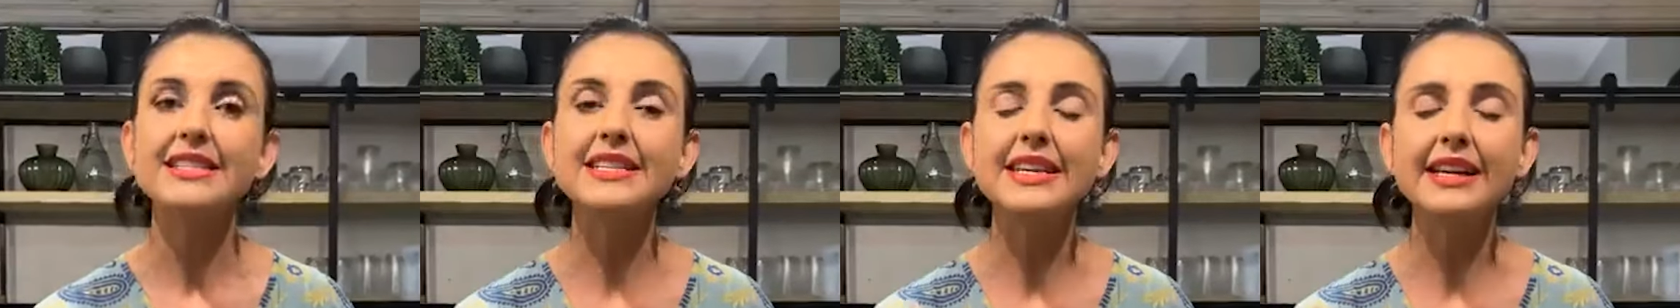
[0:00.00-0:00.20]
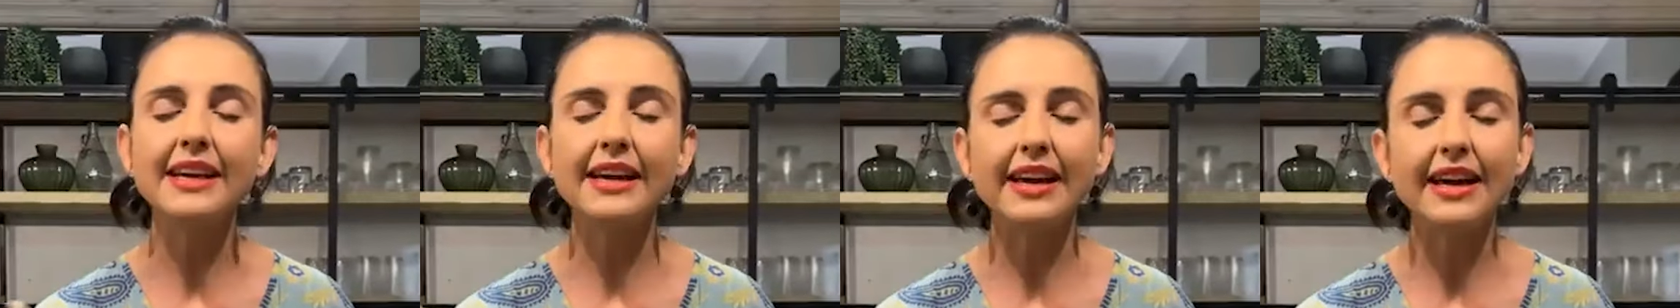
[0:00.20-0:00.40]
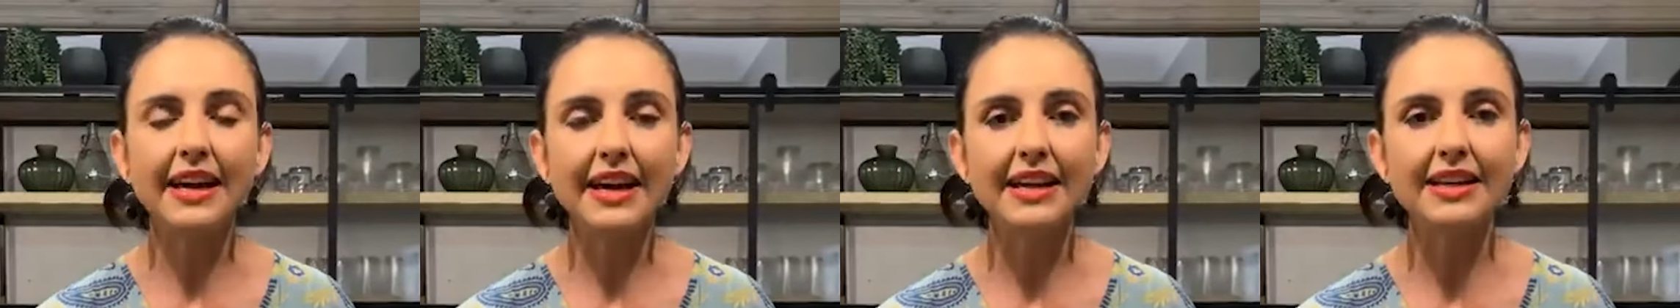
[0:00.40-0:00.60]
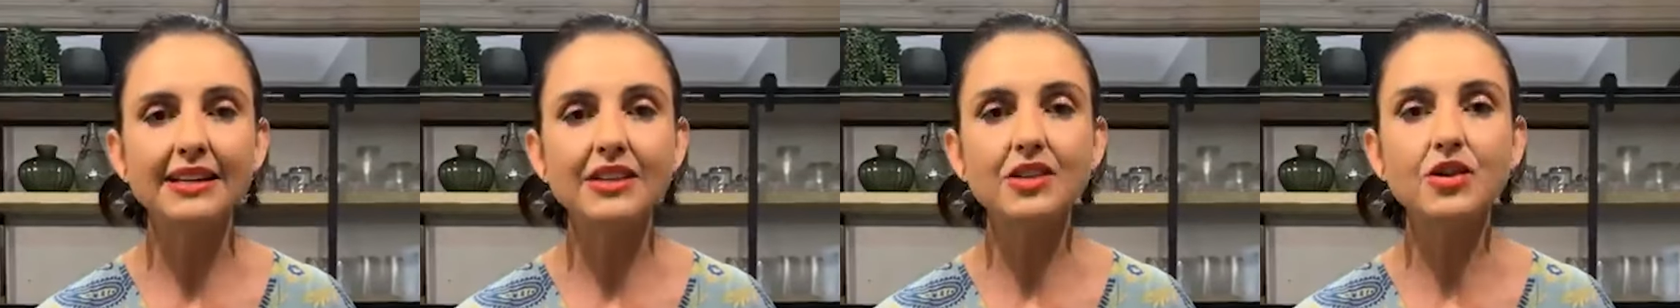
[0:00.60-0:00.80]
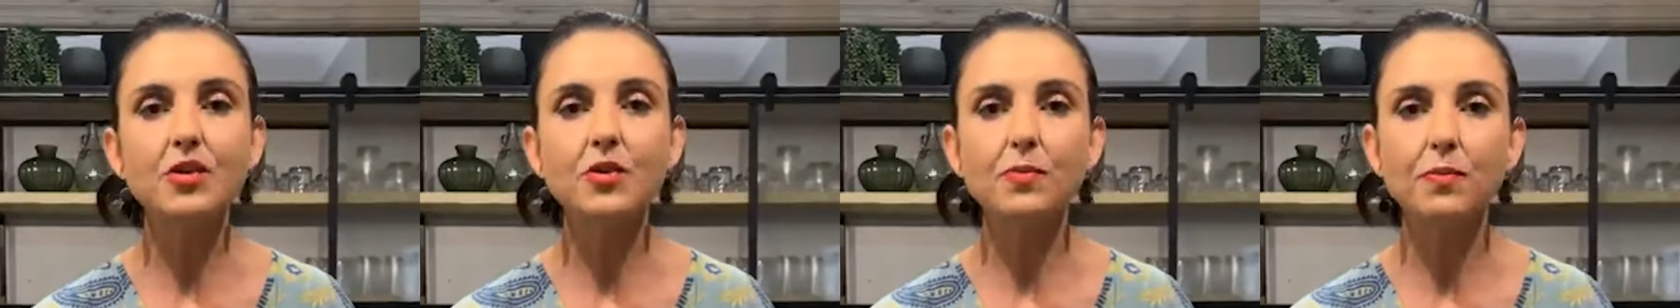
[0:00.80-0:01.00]

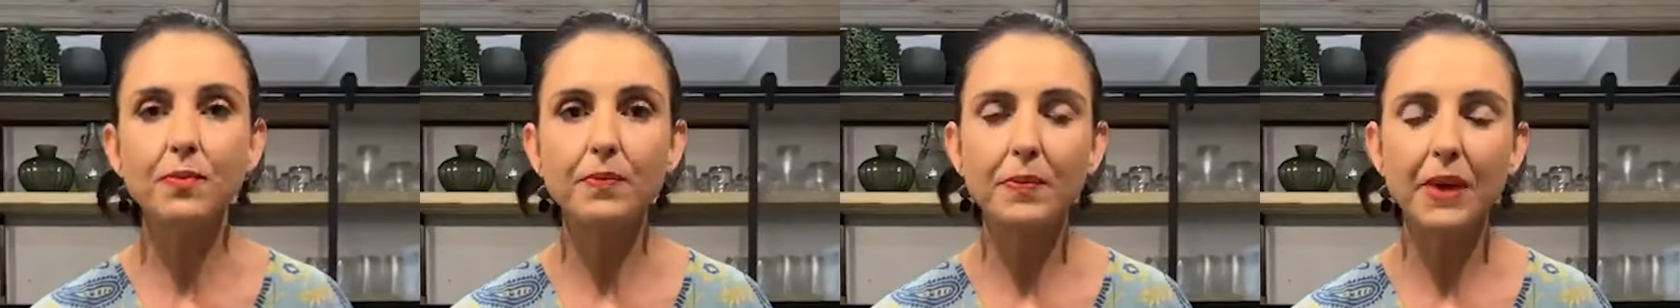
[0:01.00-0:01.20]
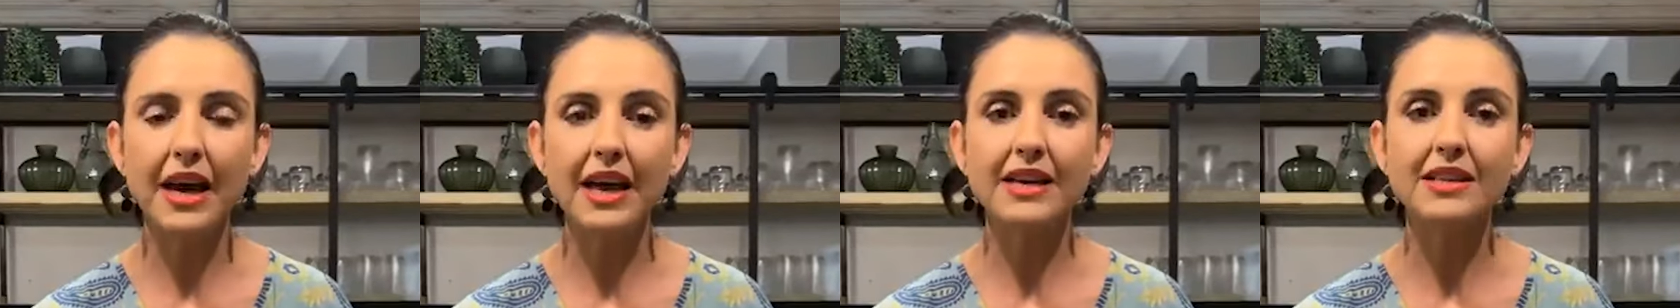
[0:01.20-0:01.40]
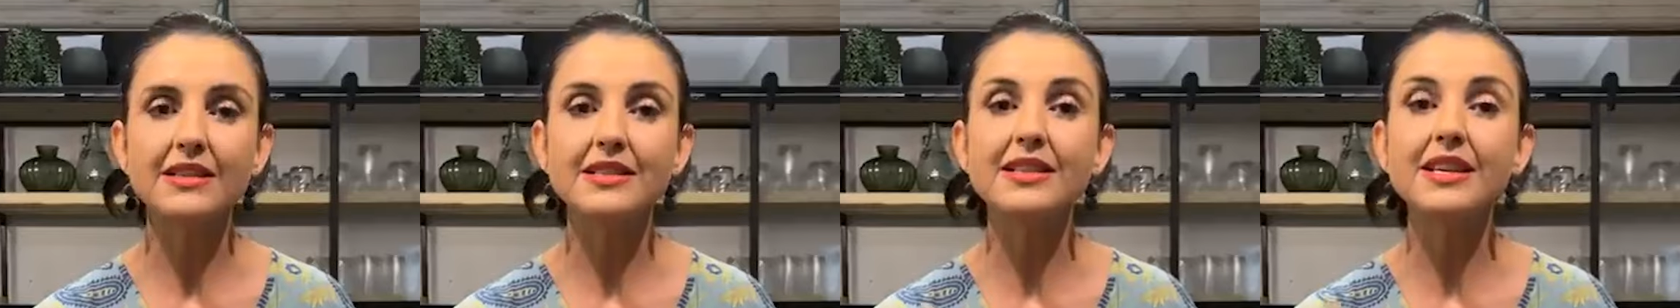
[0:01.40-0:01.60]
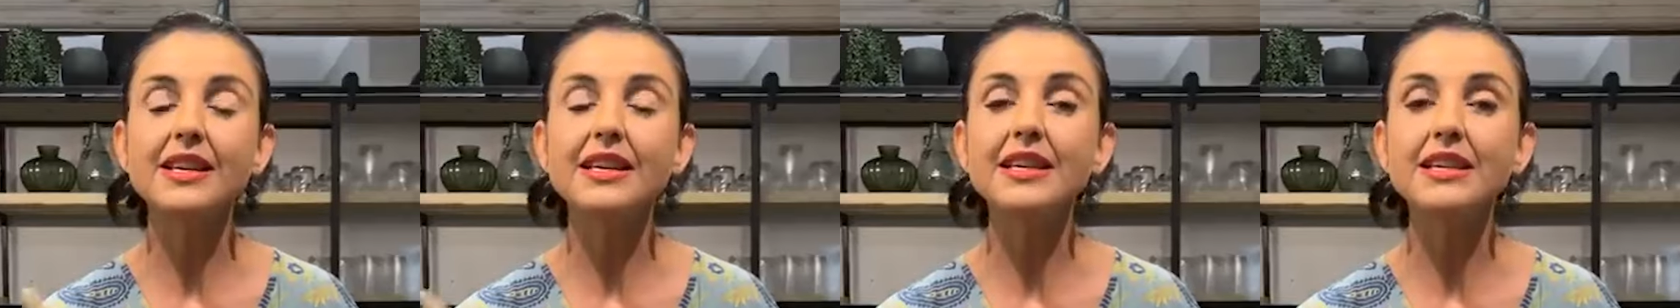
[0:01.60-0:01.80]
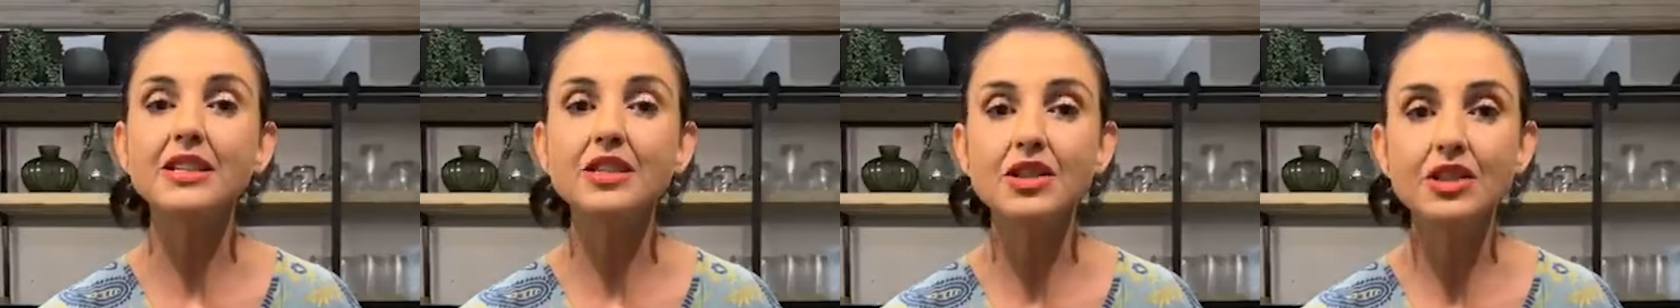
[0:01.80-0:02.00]
decant your paint
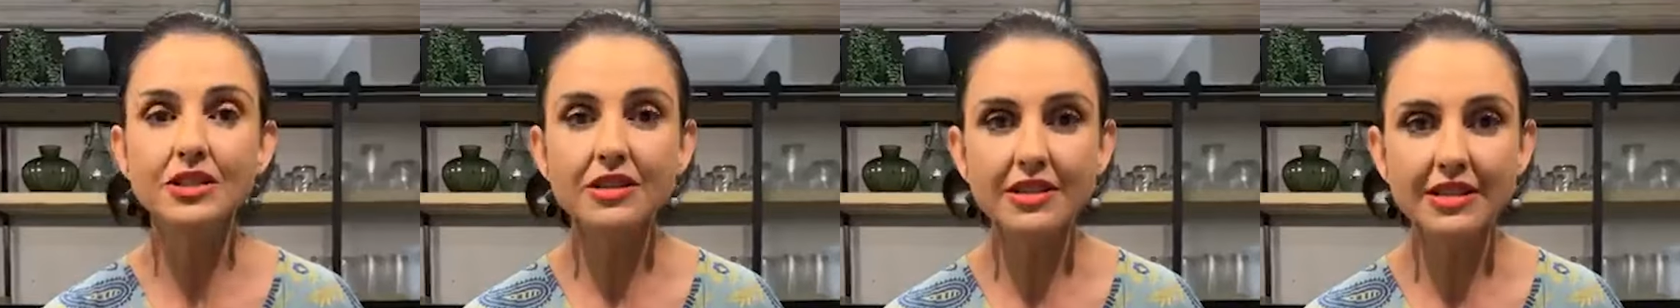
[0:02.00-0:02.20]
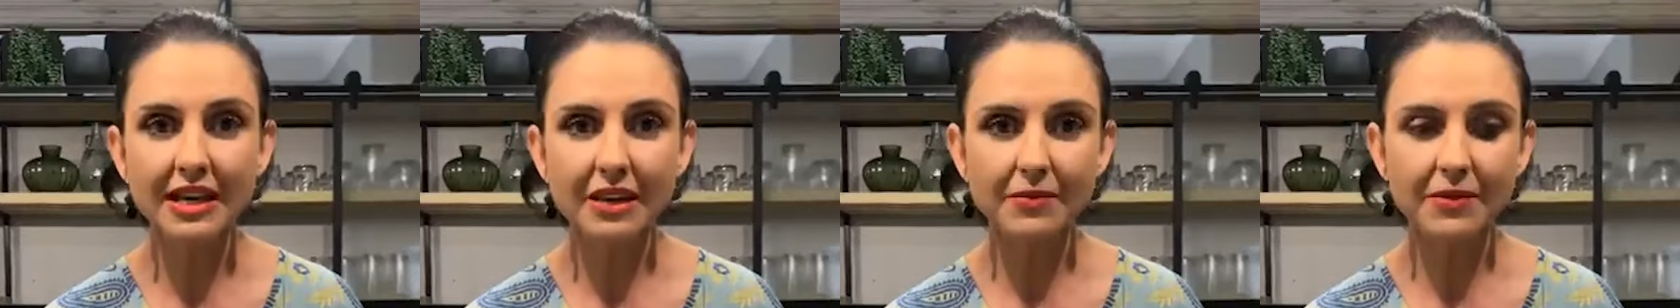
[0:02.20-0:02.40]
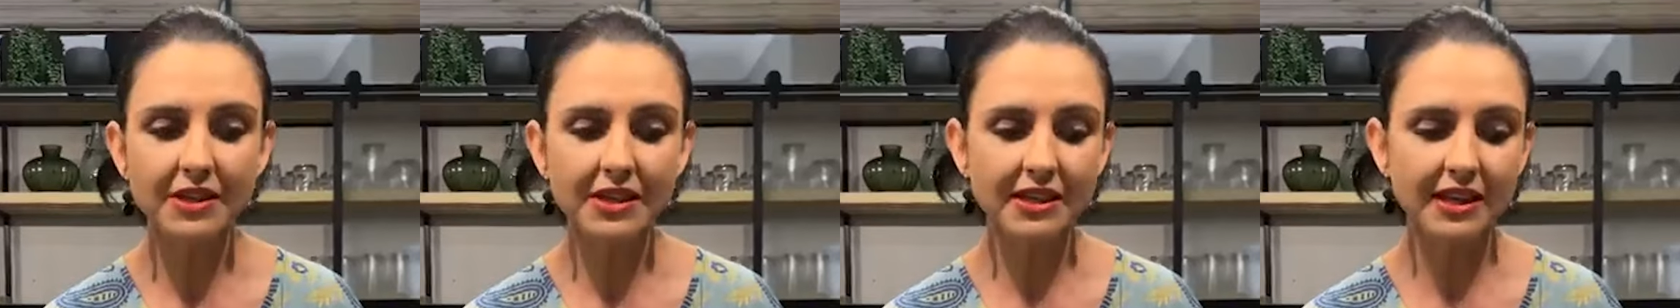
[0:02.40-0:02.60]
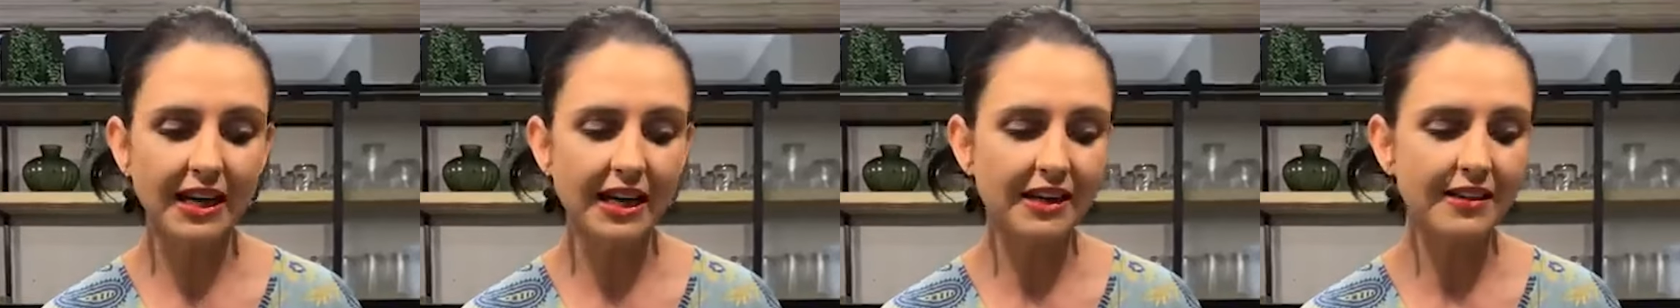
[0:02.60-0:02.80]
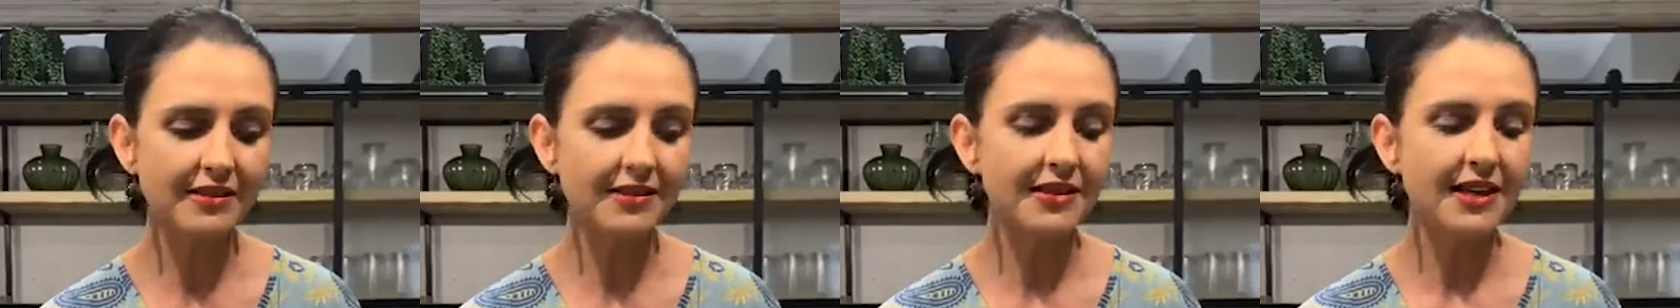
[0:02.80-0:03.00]
into something
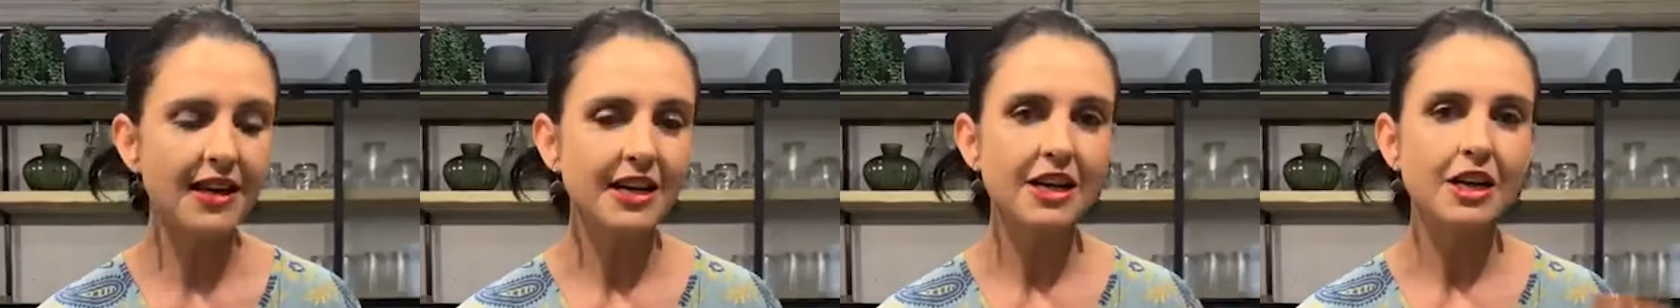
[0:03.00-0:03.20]
else